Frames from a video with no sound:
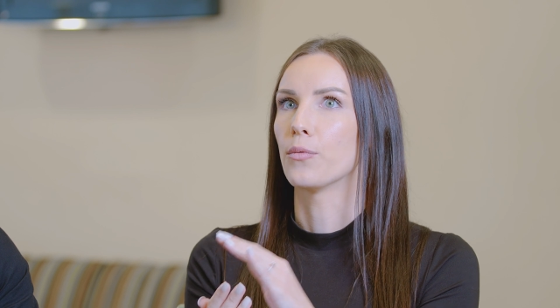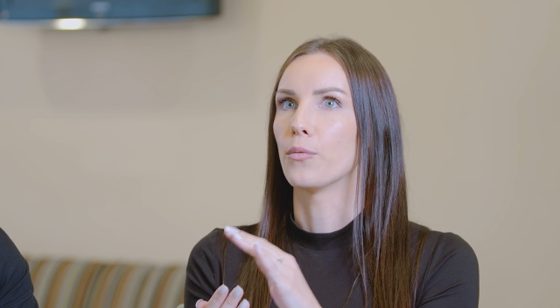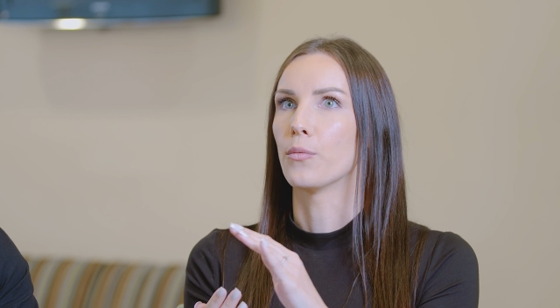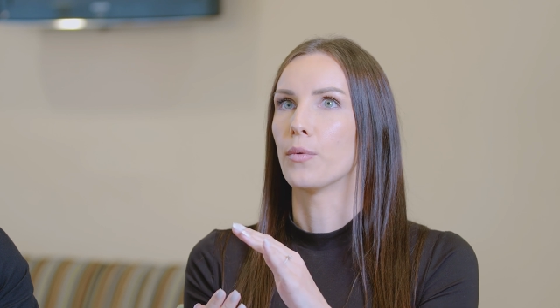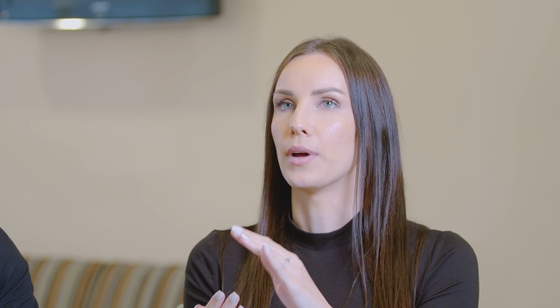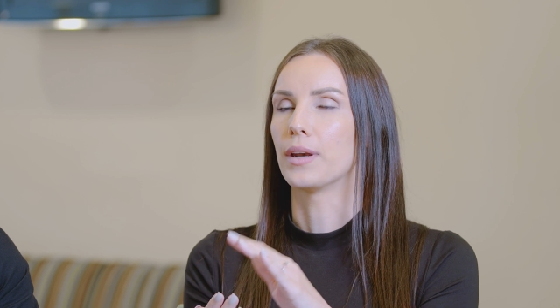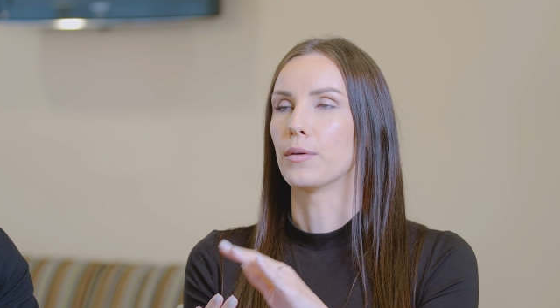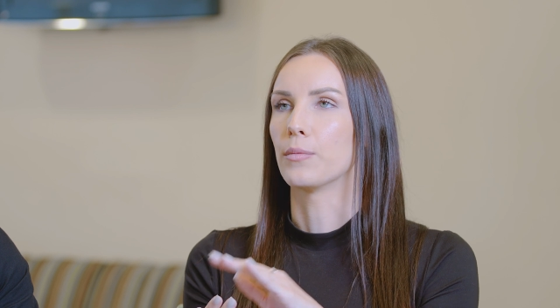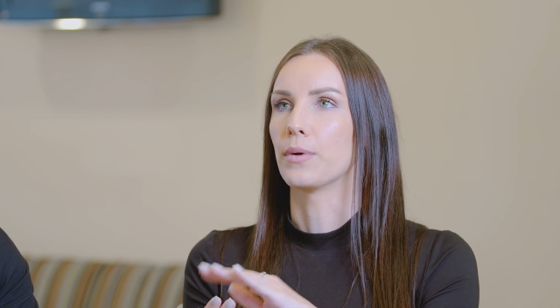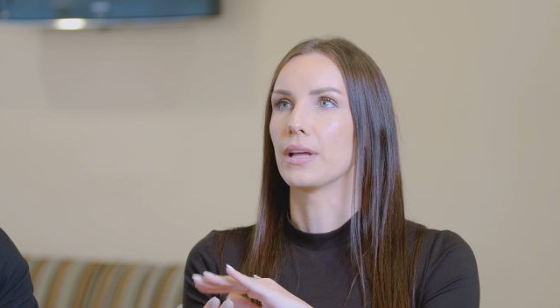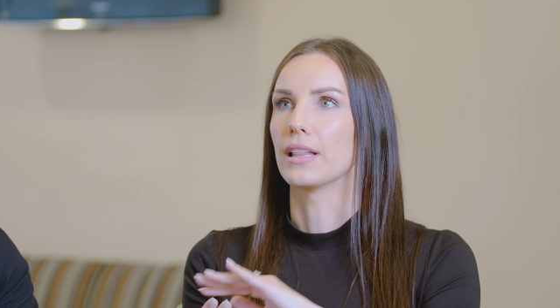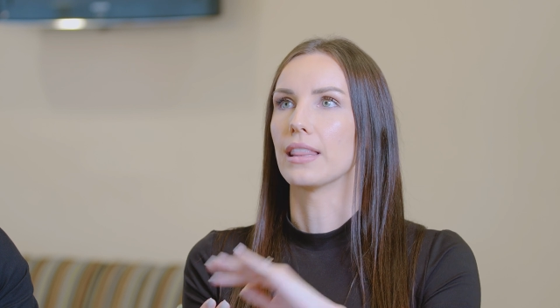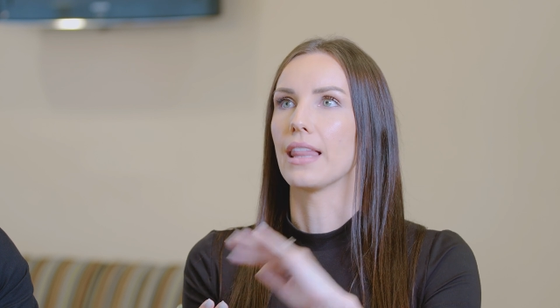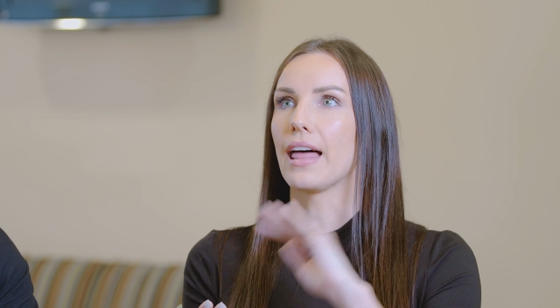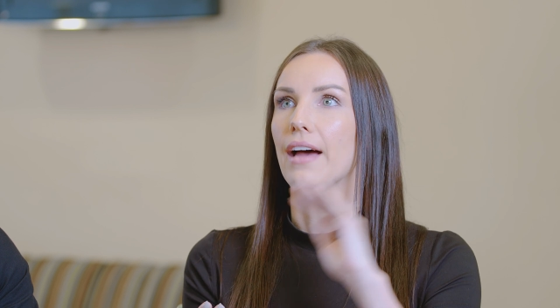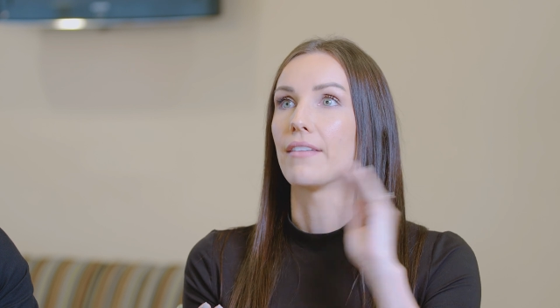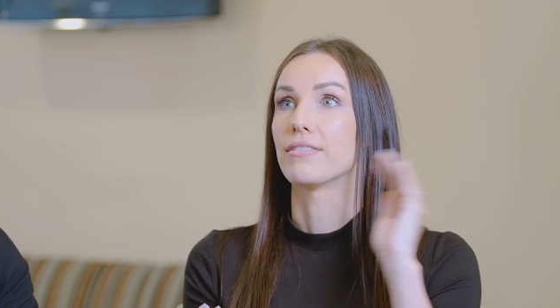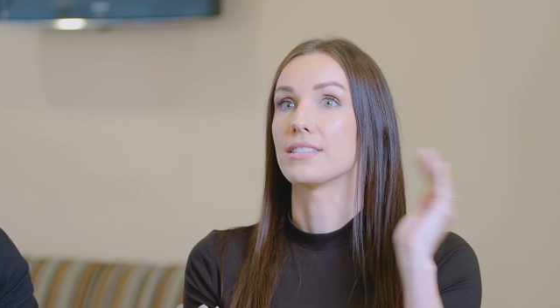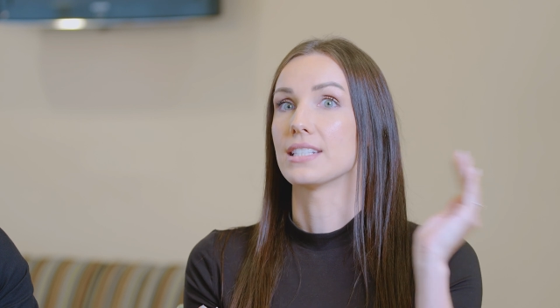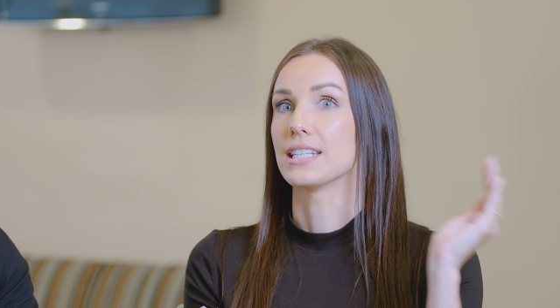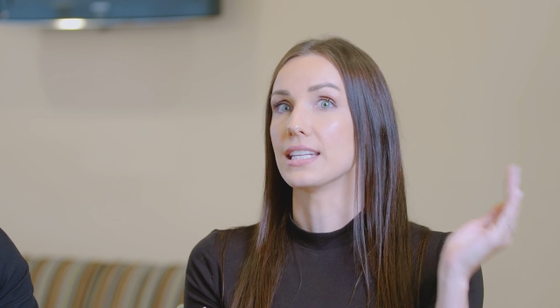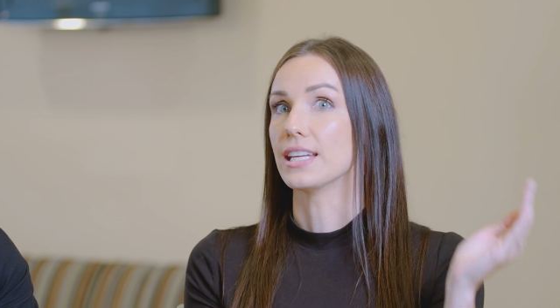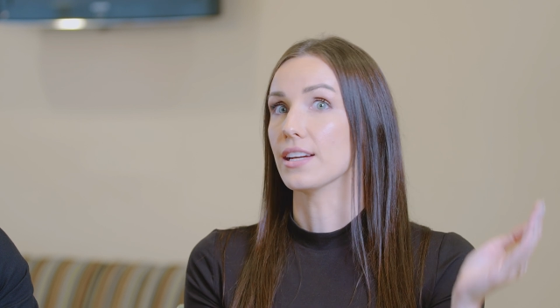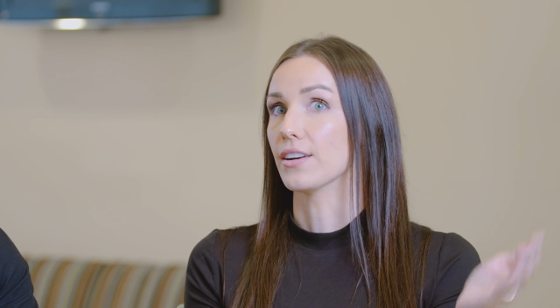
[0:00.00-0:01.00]
when we
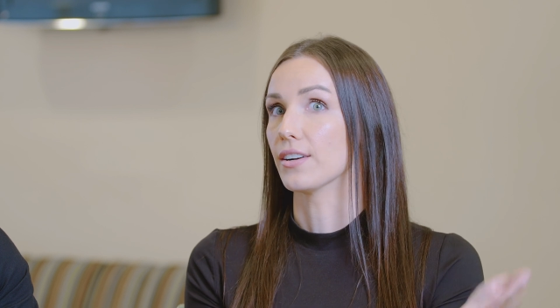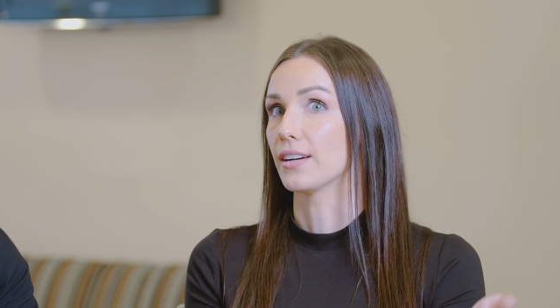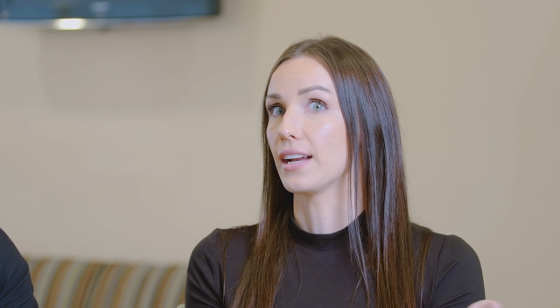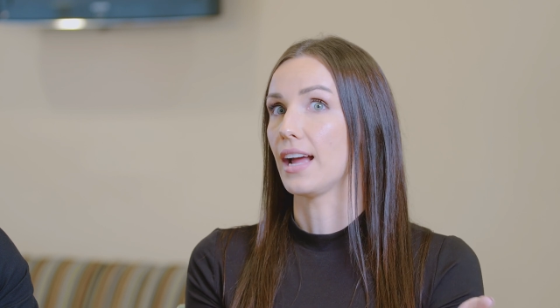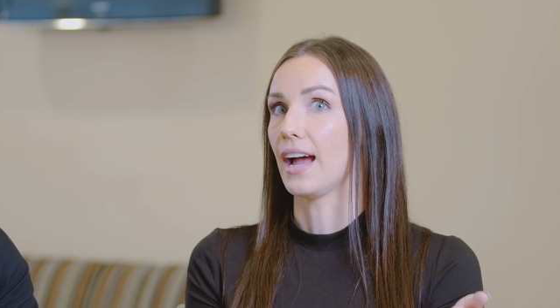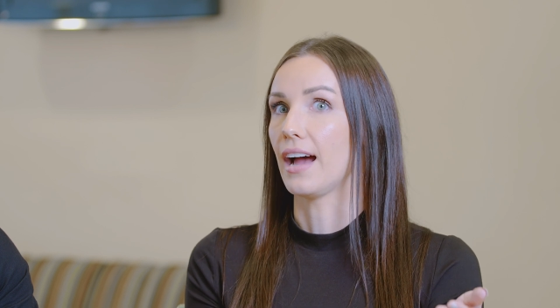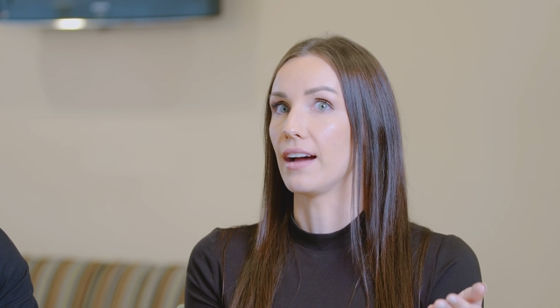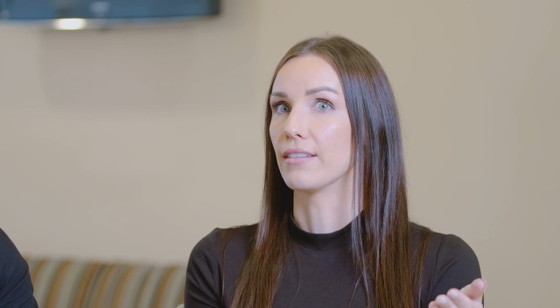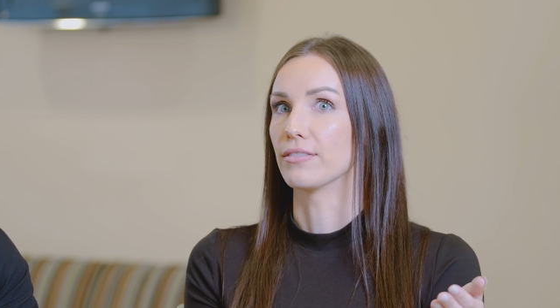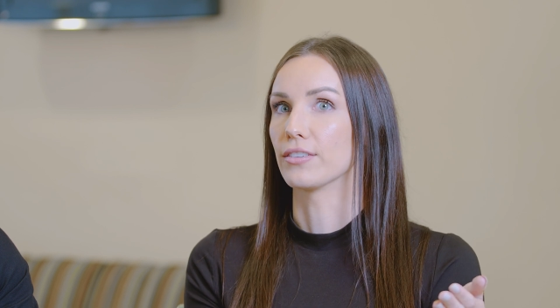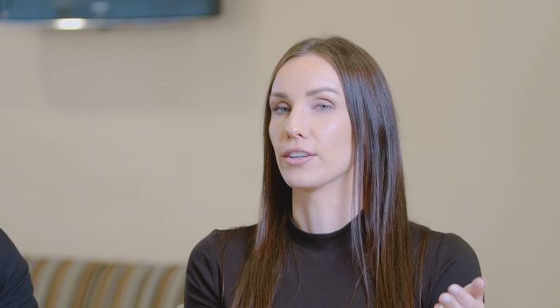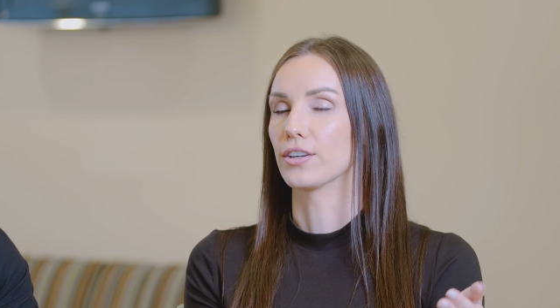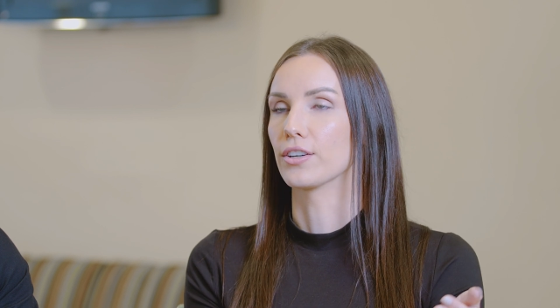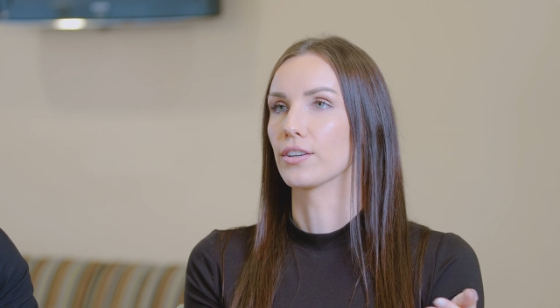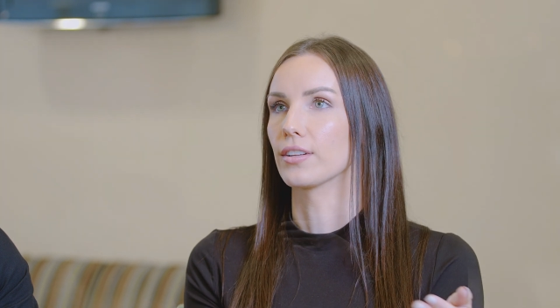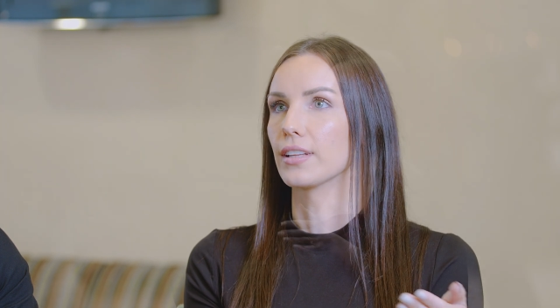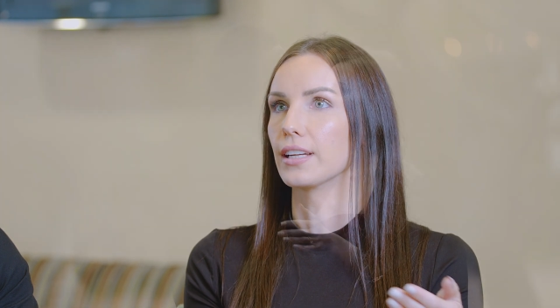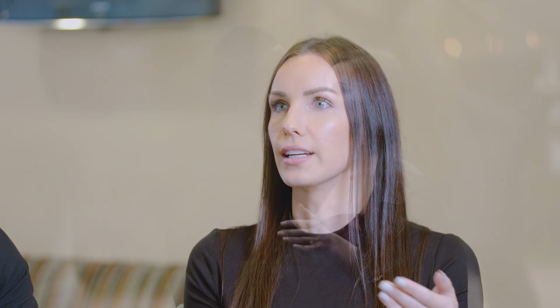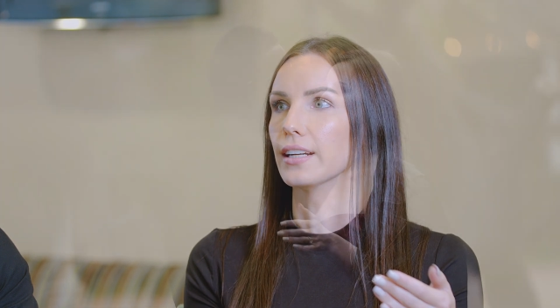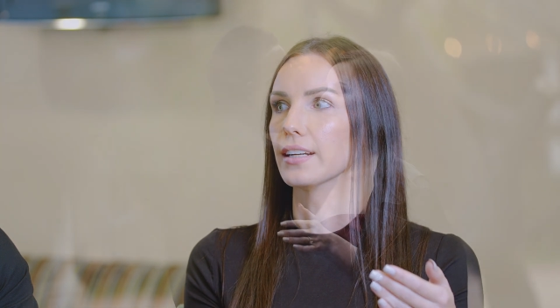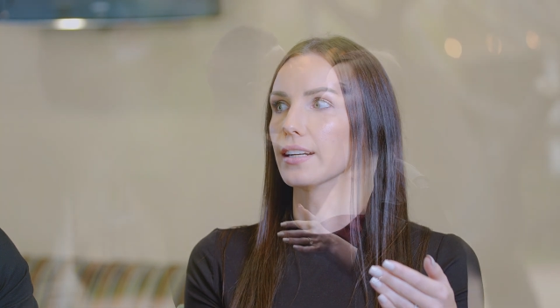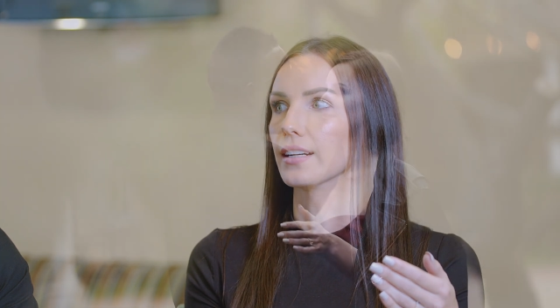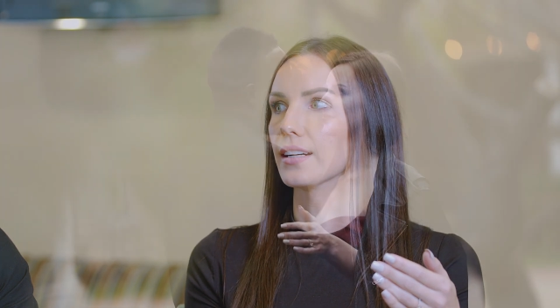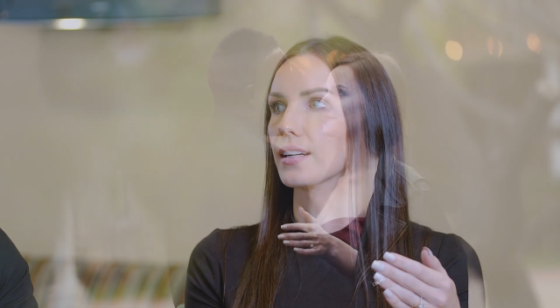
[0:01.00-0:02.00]
left a year and a half
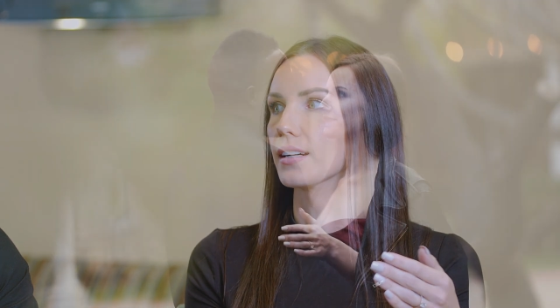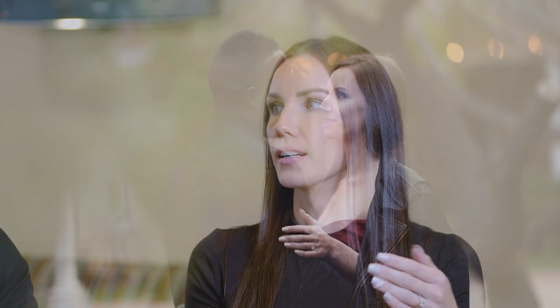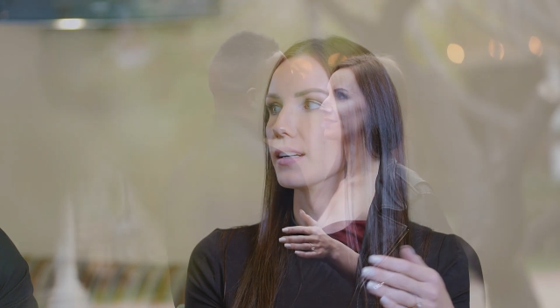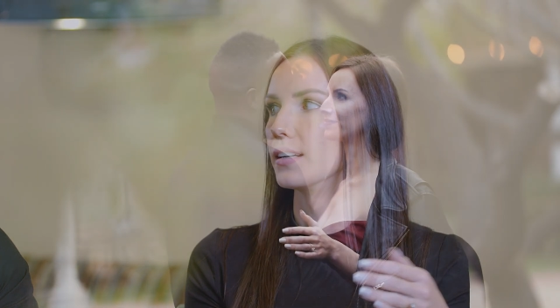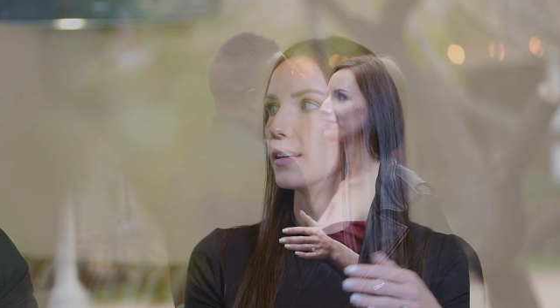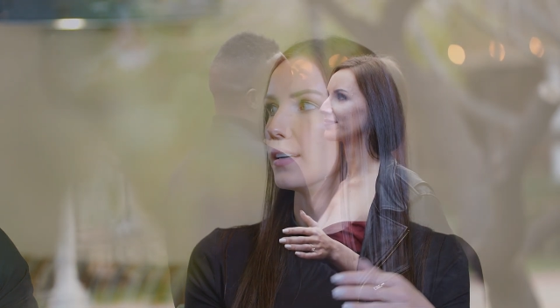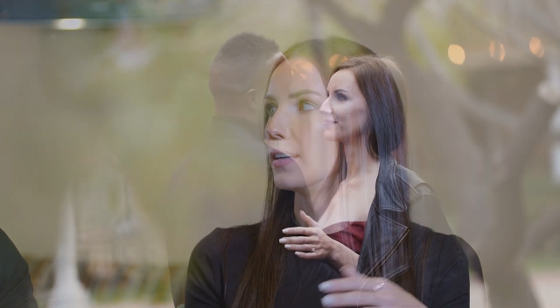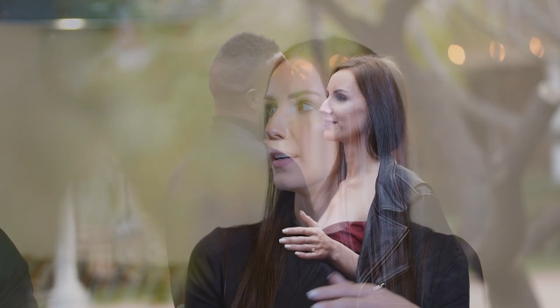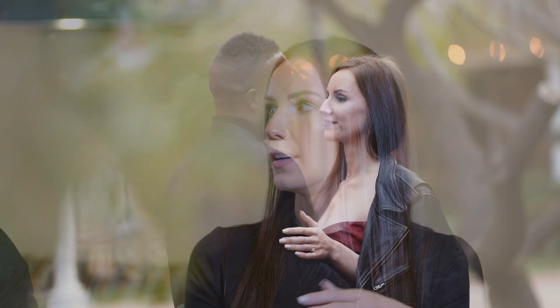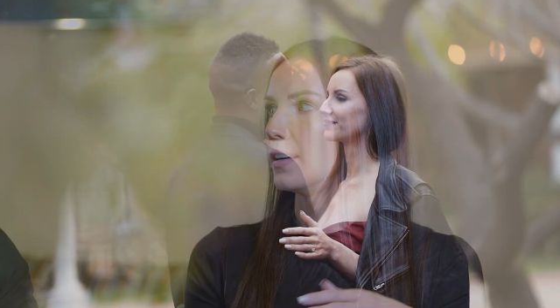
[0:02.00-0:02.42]
earlier,